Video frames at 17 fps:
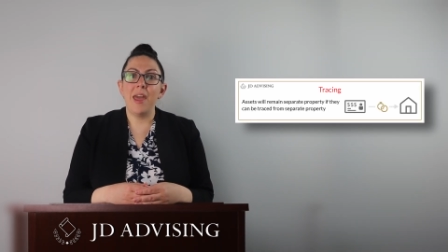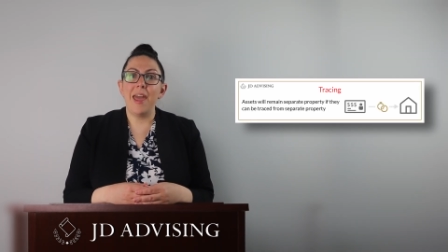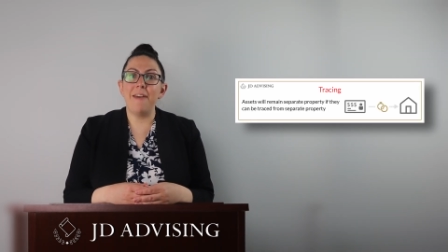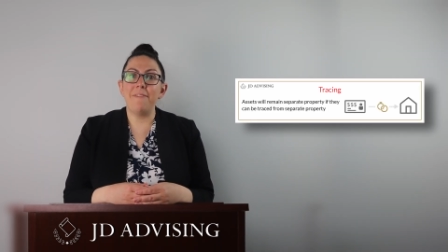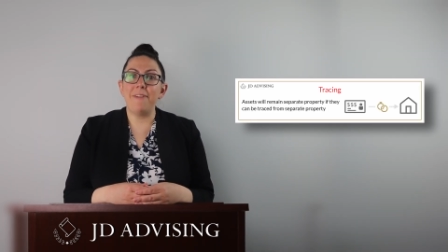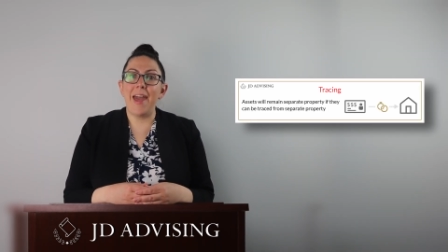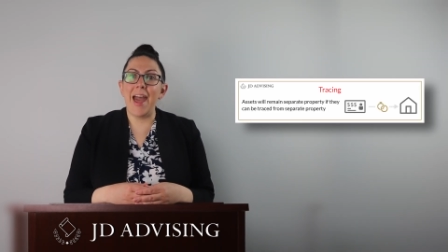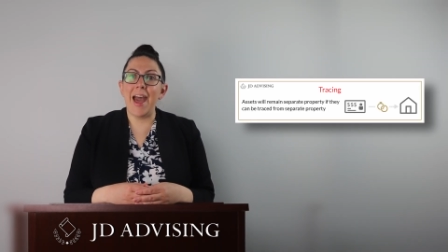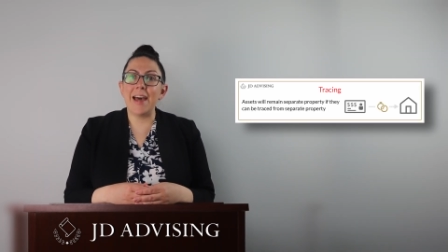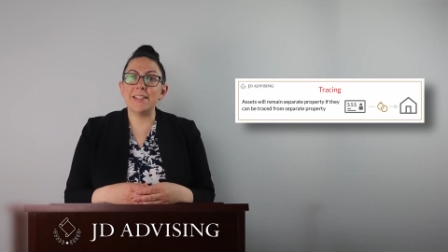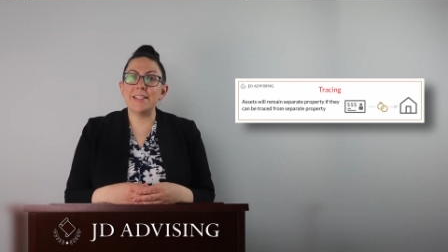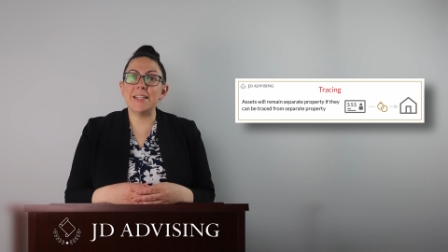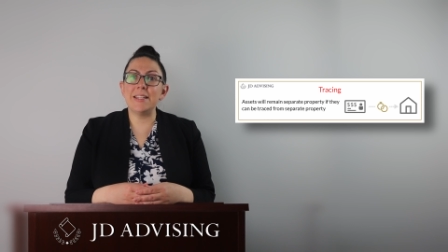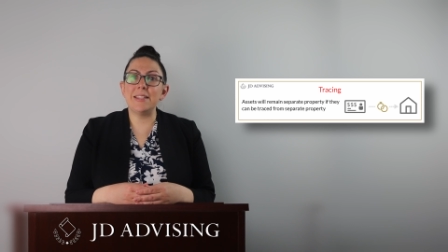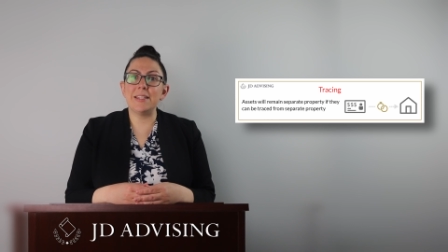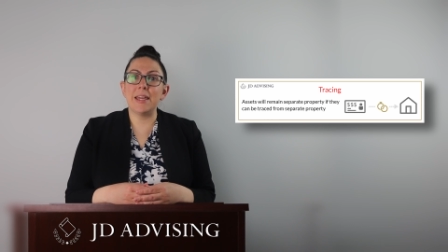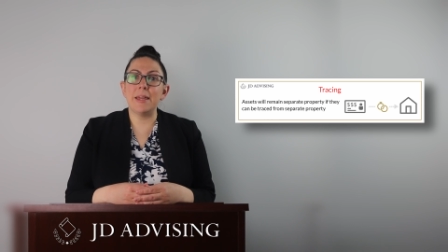If
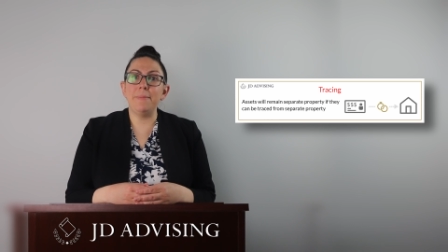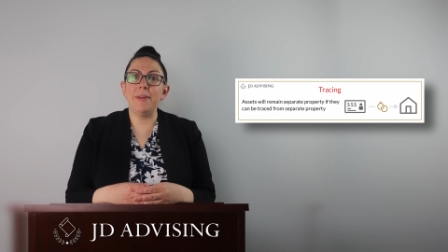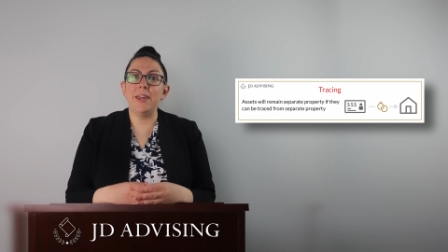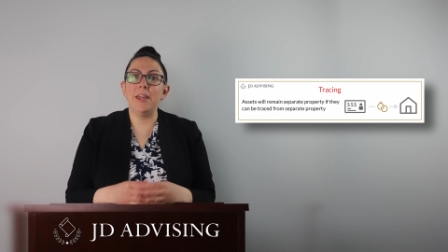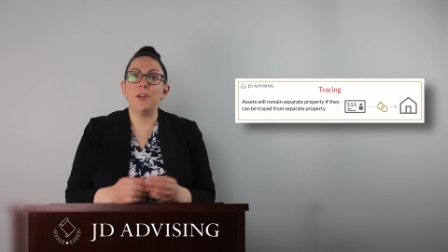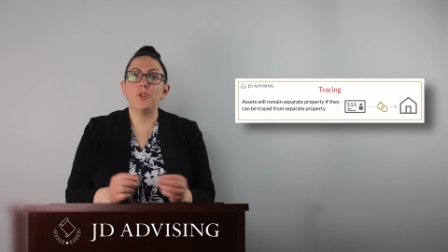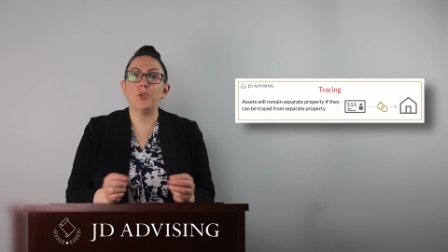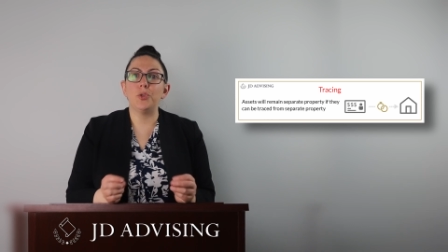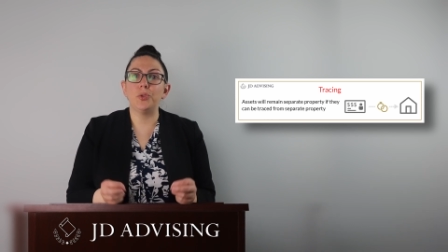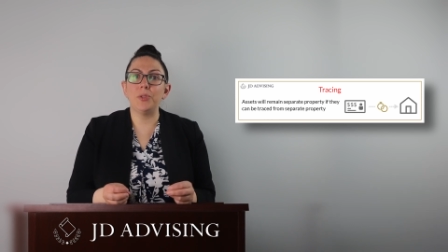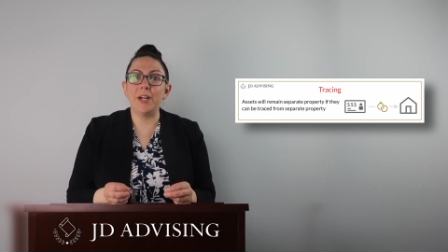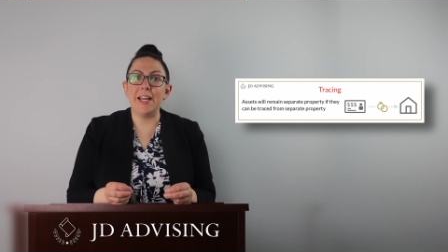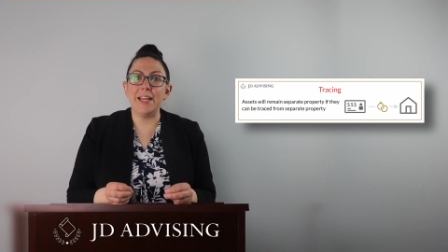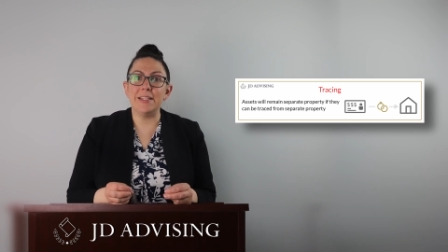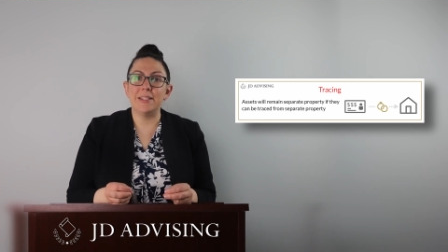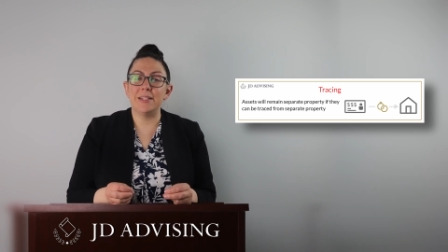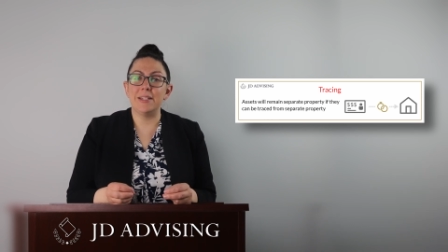assets can be
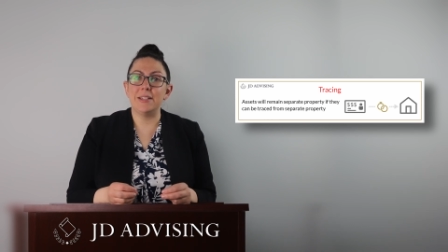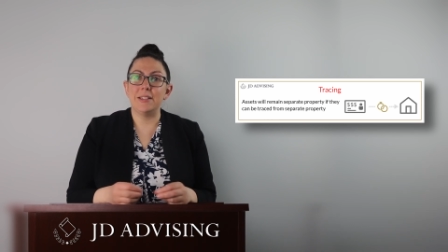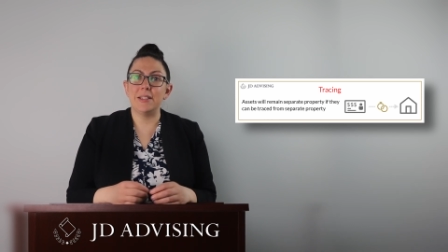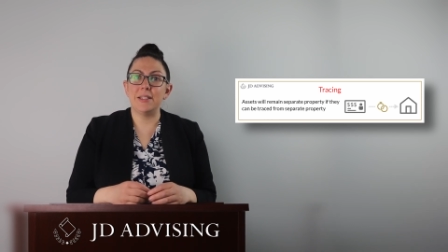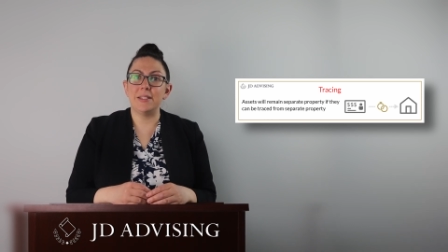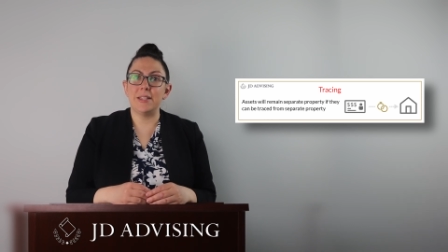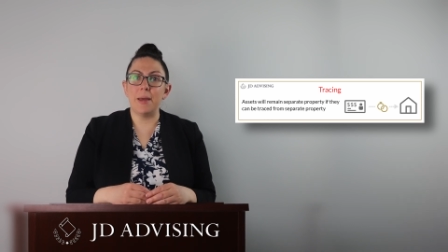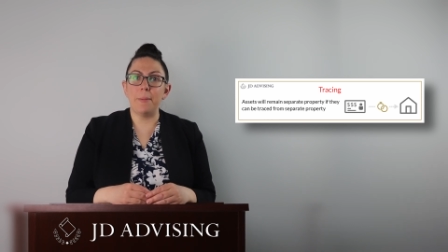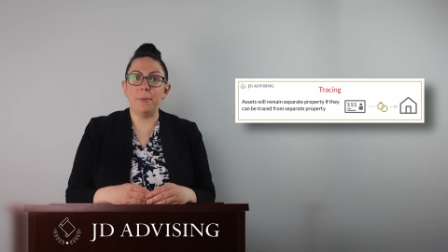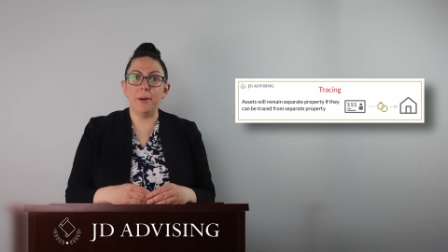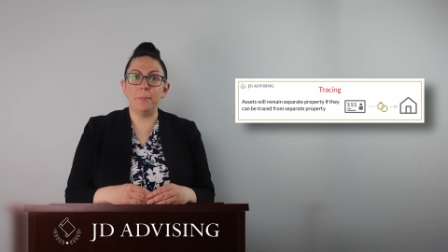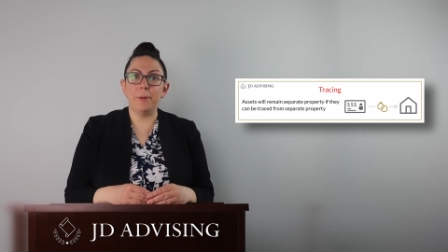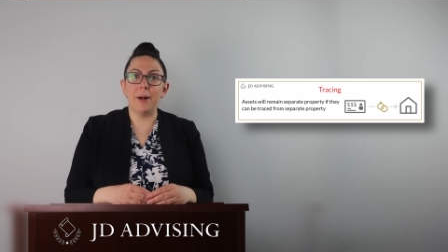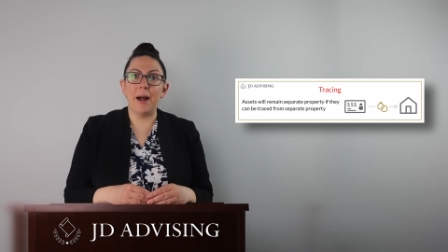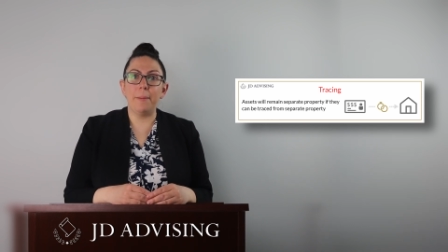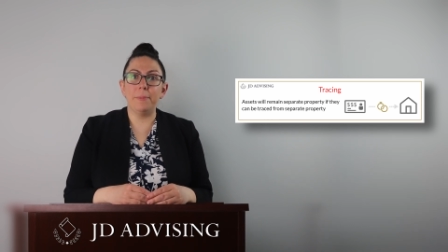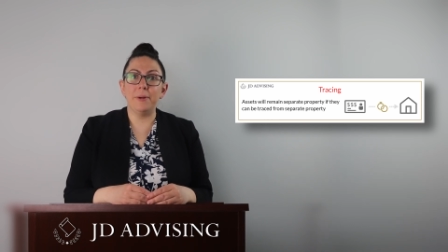traced to separate
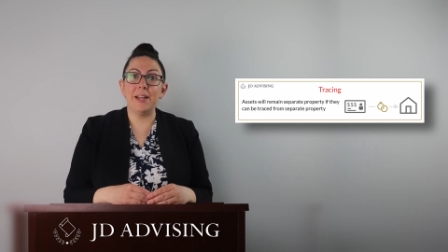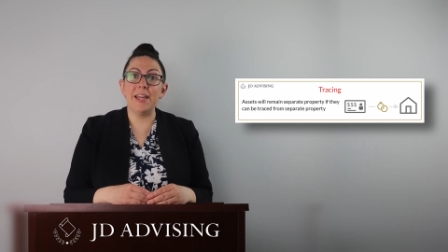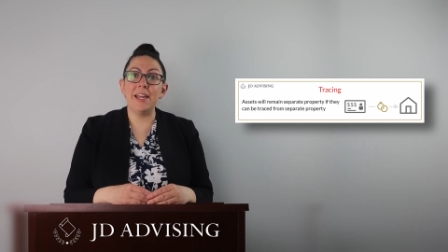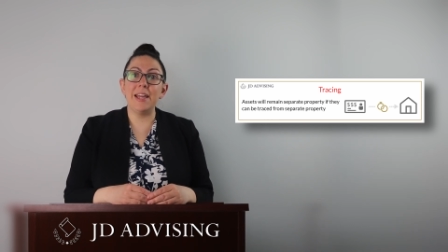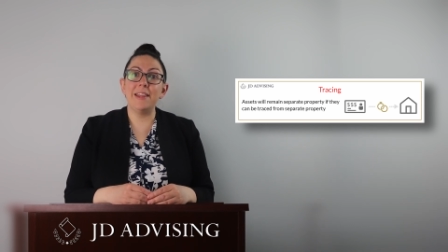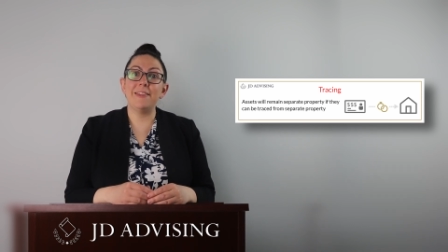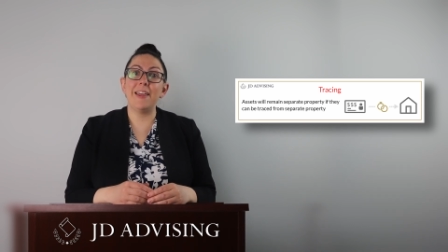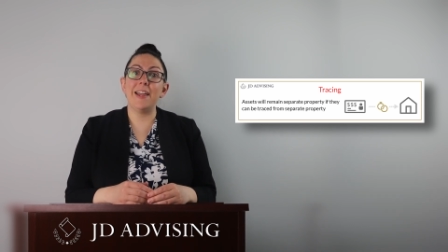property,